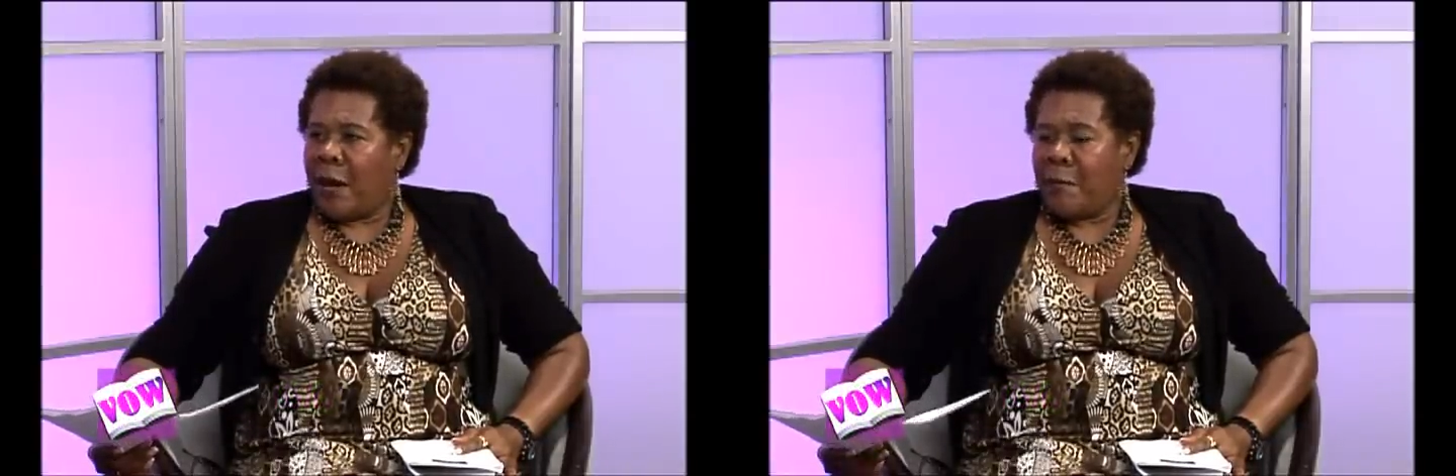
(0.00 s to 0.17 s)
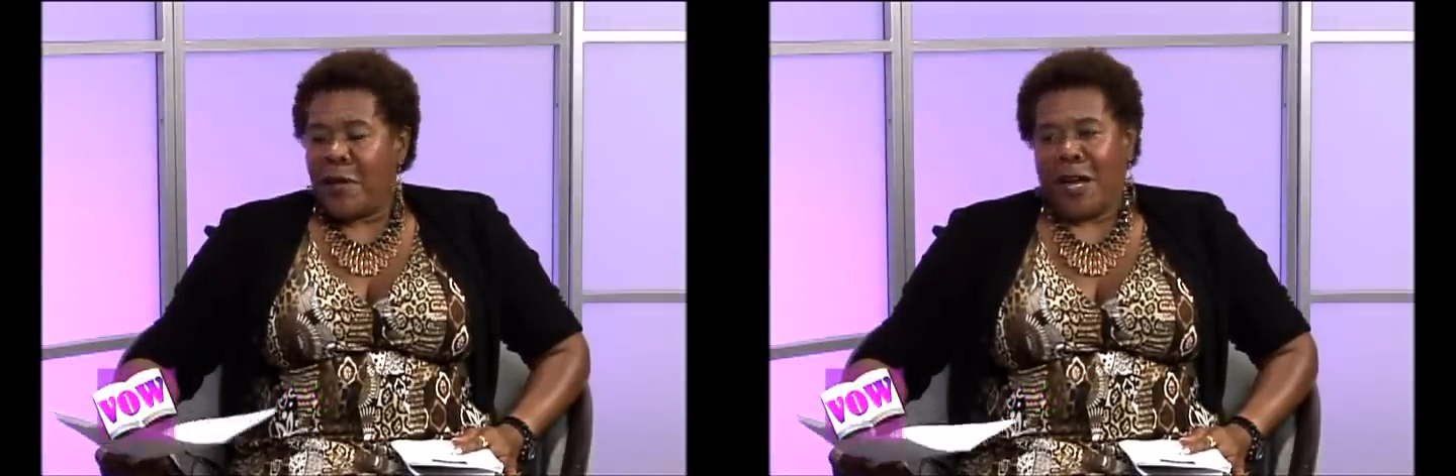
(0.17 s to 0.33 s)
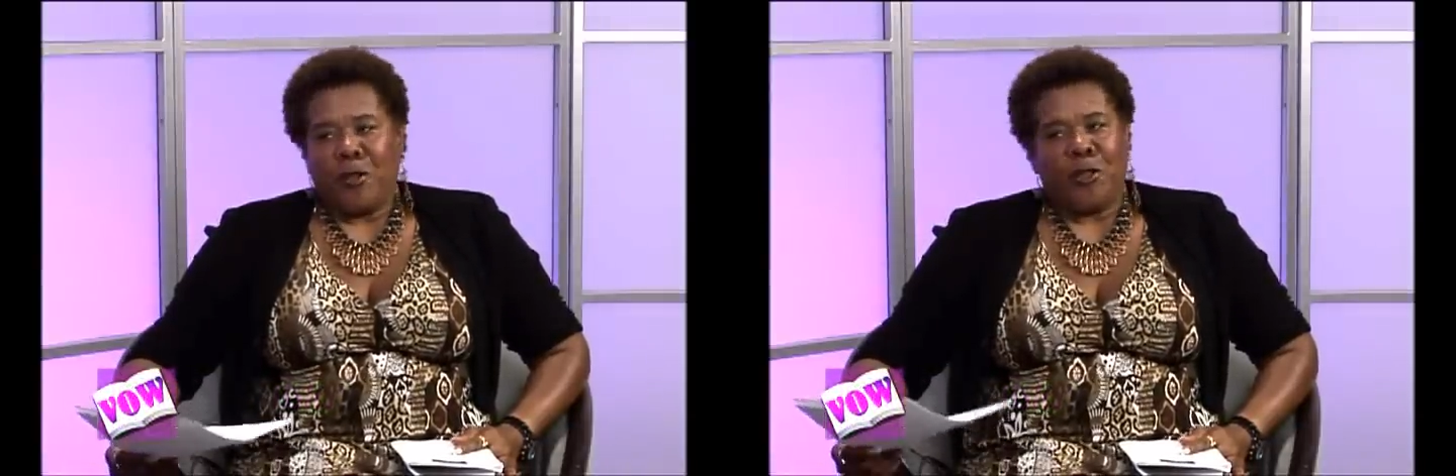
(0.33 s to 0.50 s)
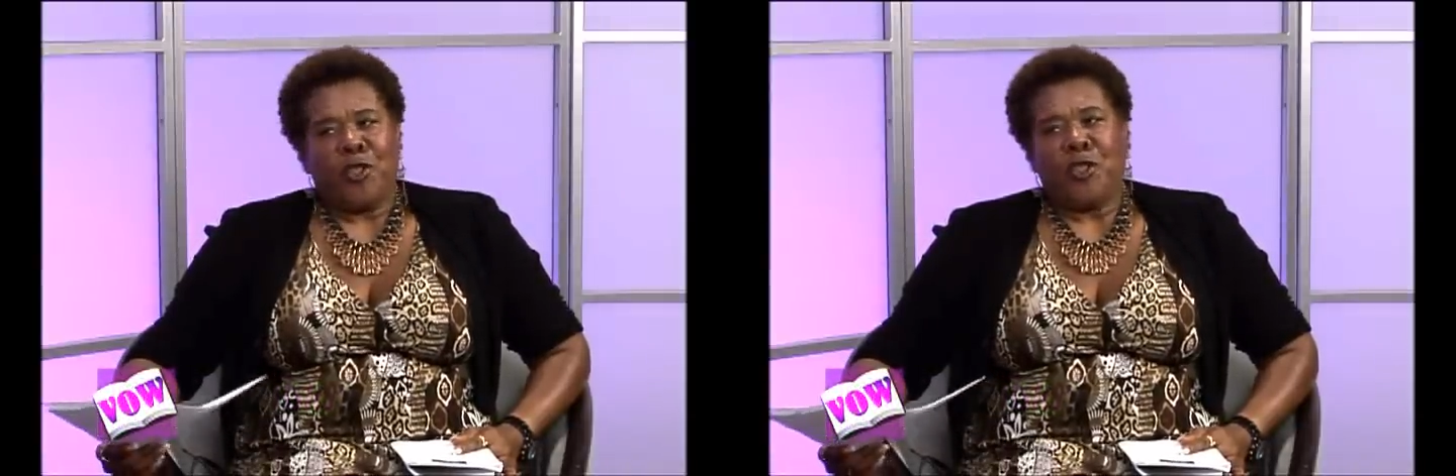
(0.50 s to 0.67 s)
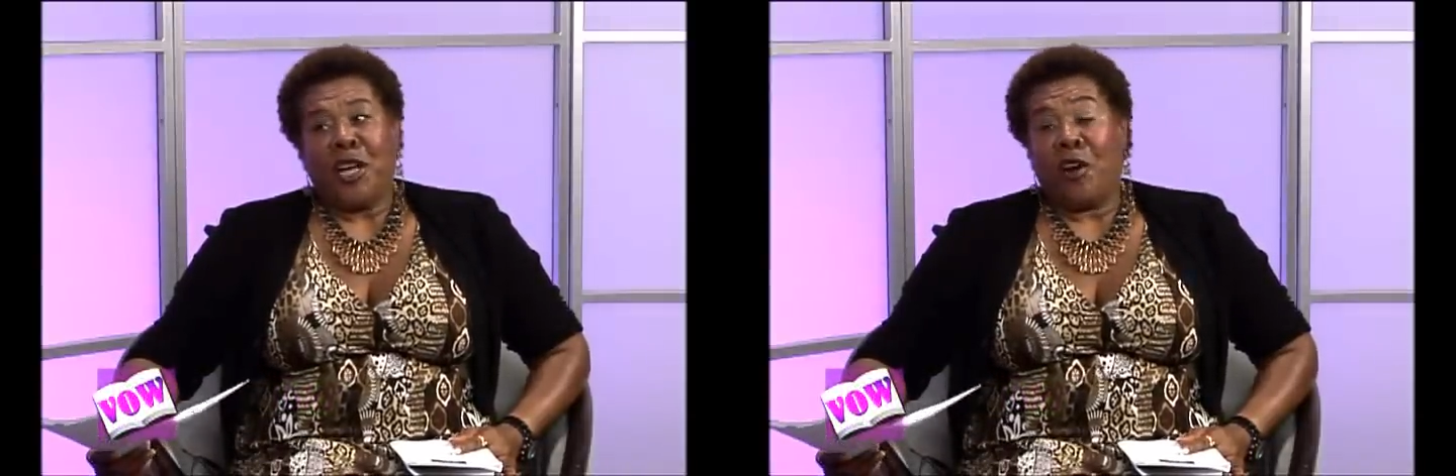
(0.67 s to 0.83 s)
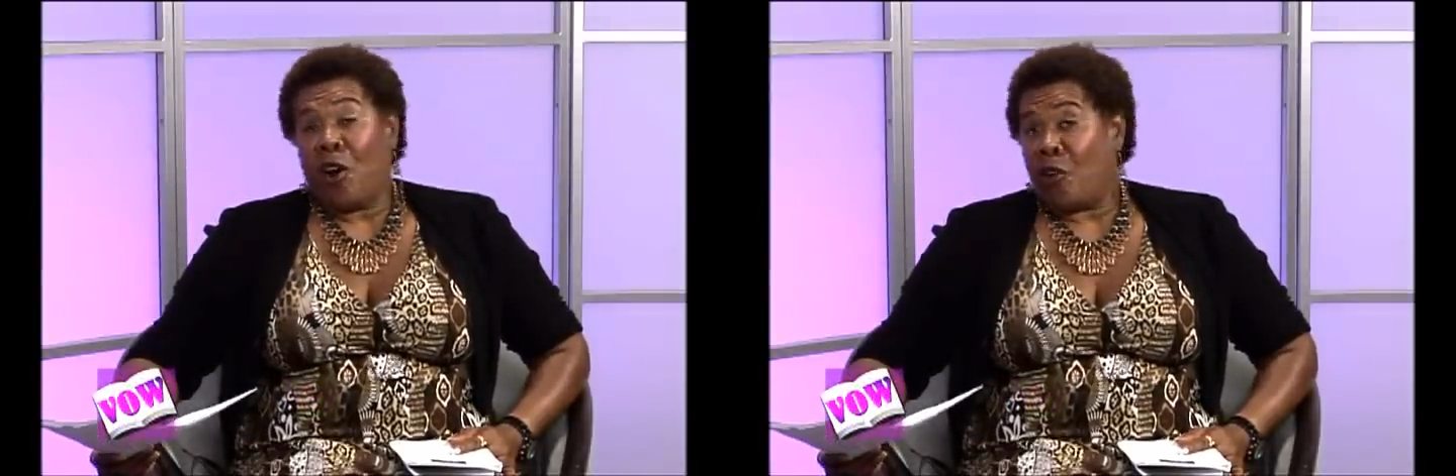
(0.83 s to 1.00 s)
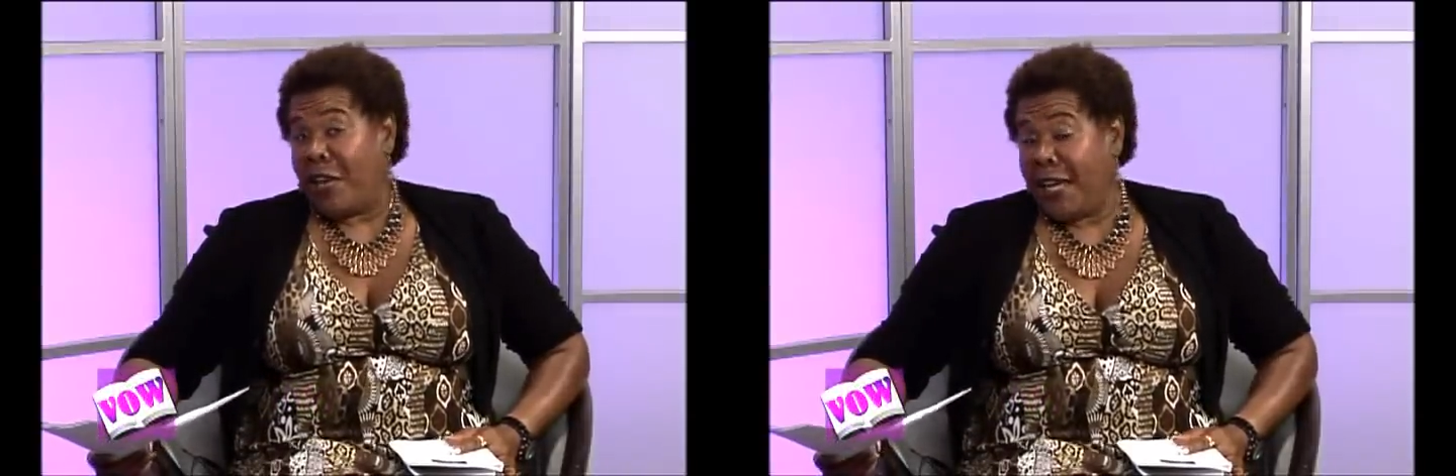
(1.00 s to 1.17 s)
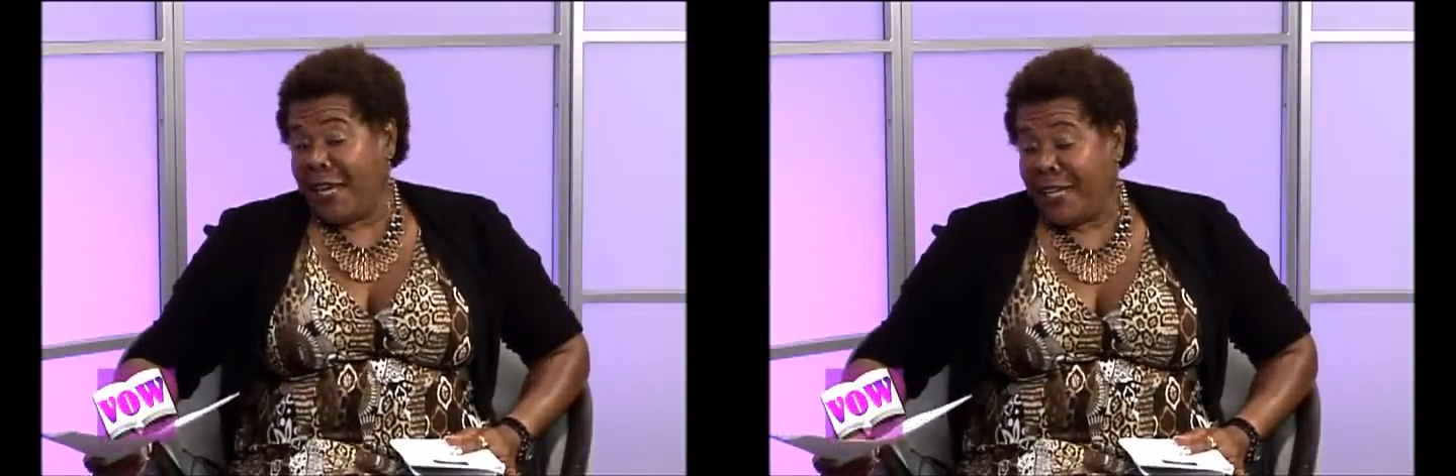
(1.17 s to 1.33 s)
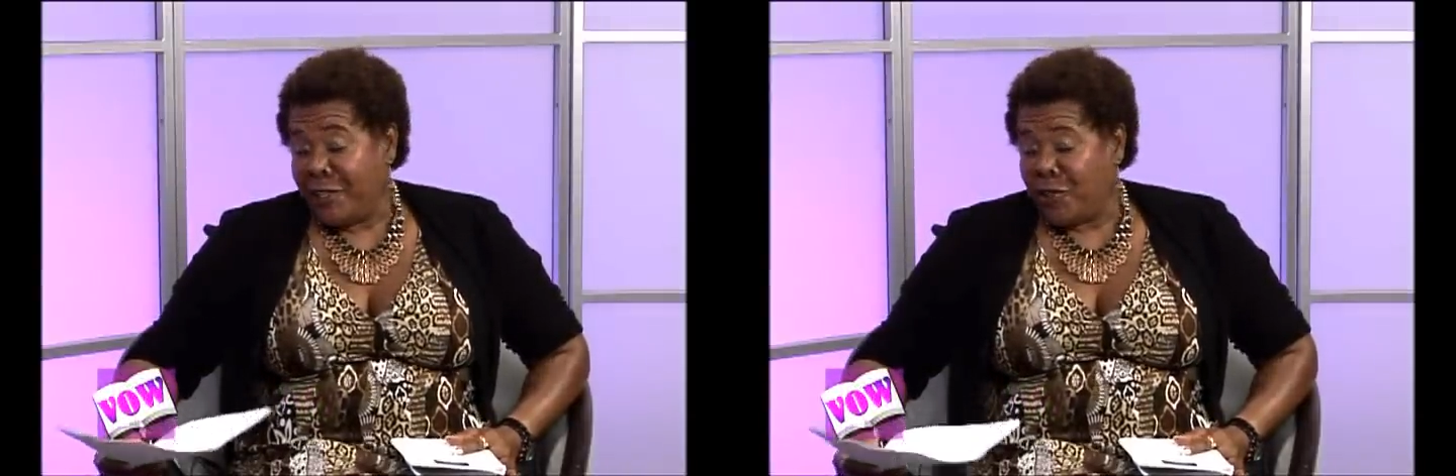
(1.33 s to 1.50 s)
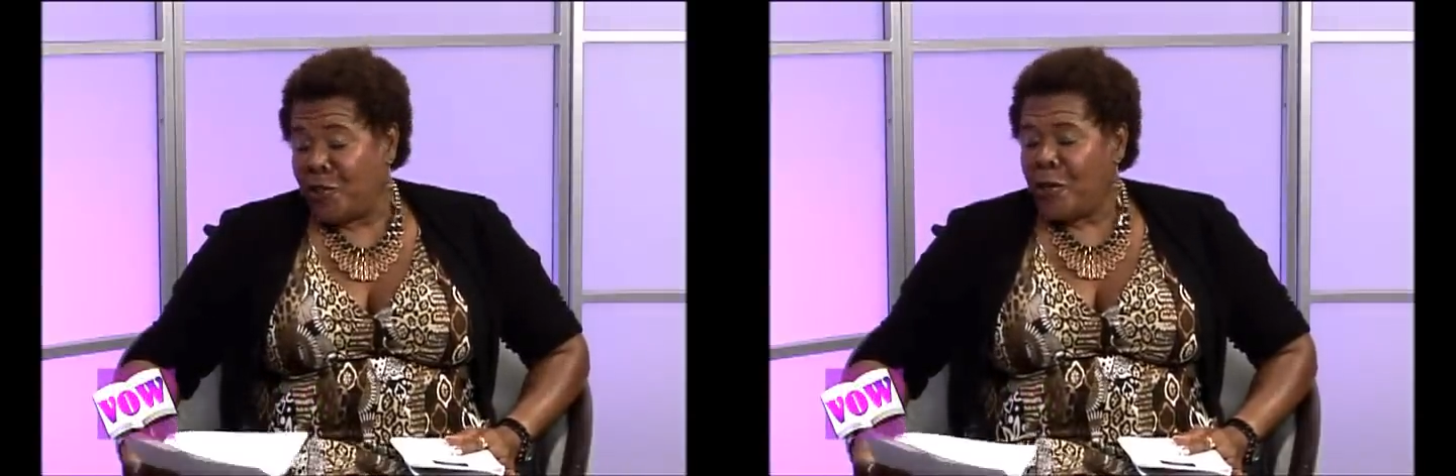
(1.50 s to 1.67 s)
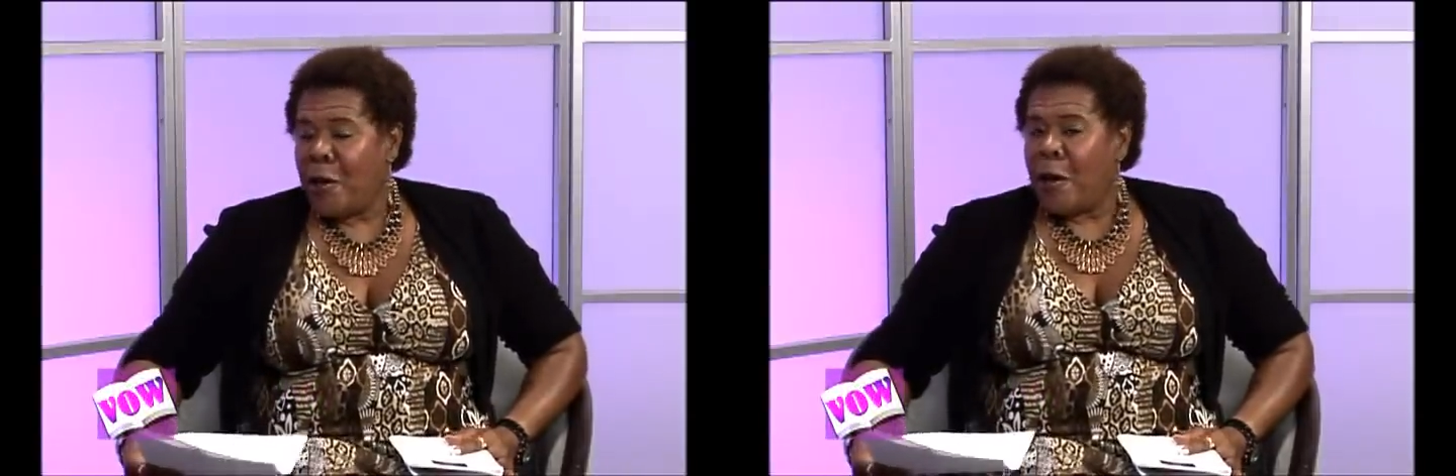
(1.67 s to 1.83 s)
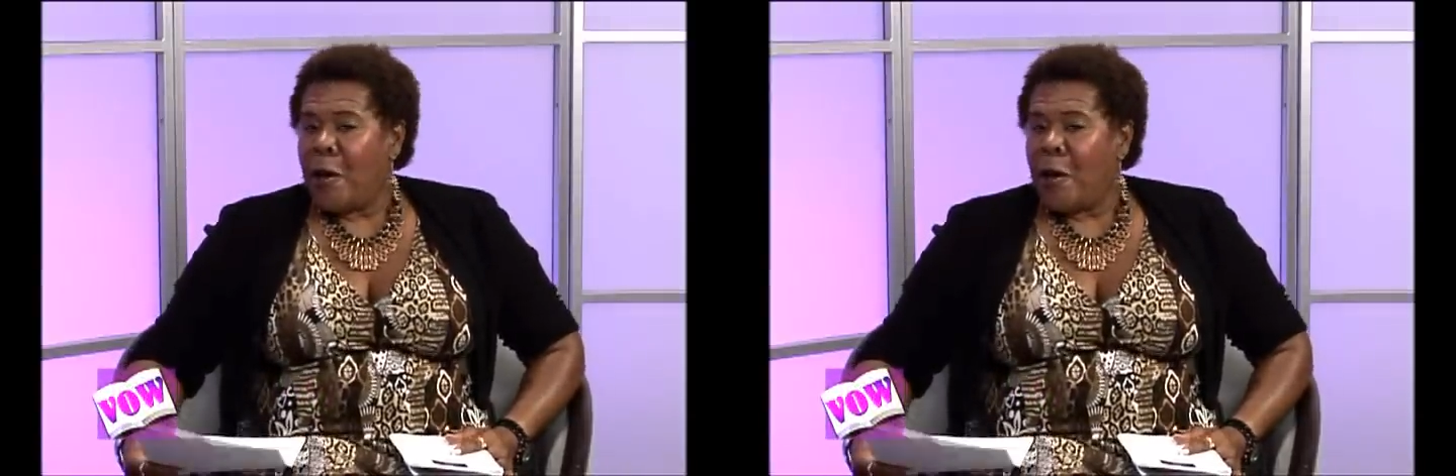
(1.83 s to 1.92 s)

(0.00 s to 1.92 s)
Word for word: I'm not going to share our age,